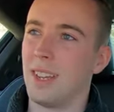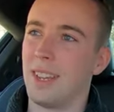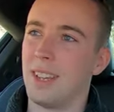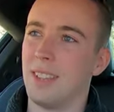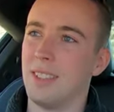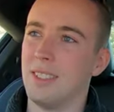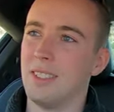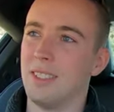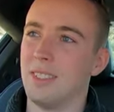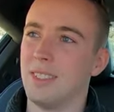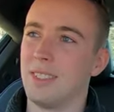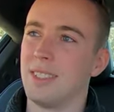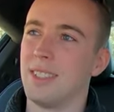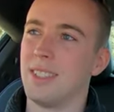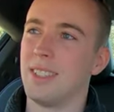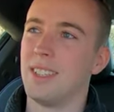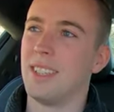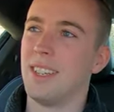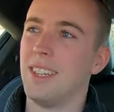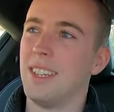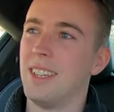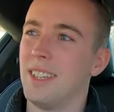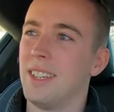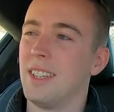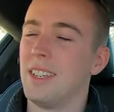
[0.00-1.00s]

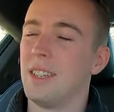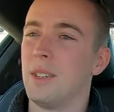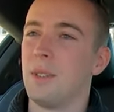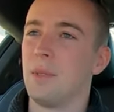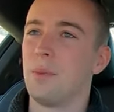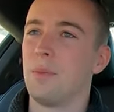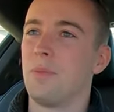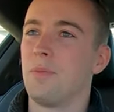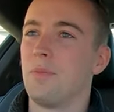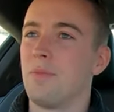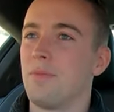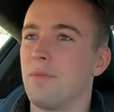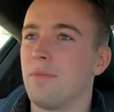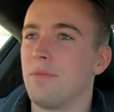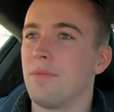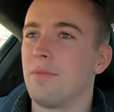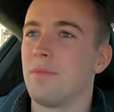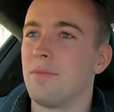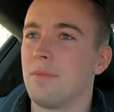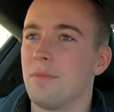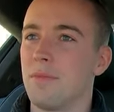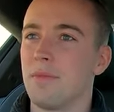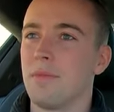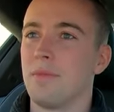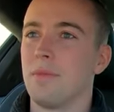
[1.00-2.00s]

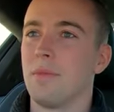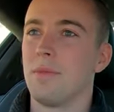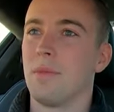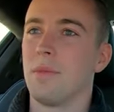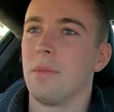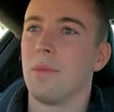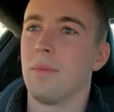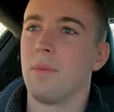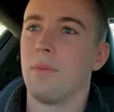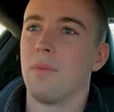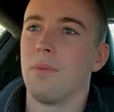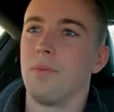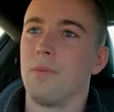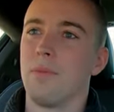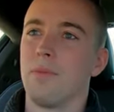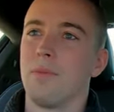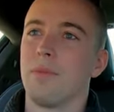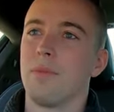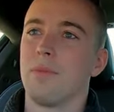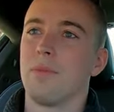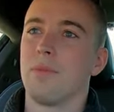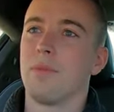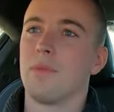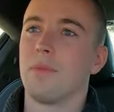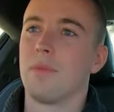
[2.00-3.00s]

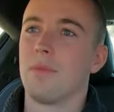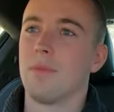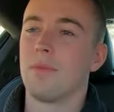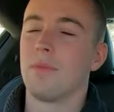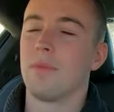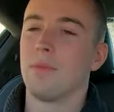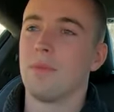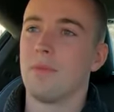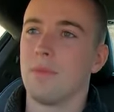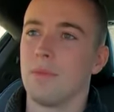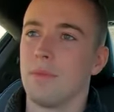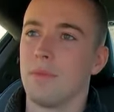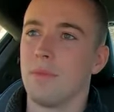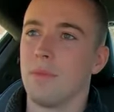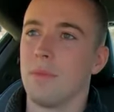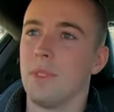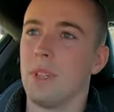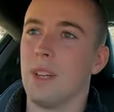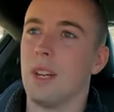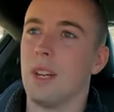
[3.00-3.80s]
The person shown says nothing.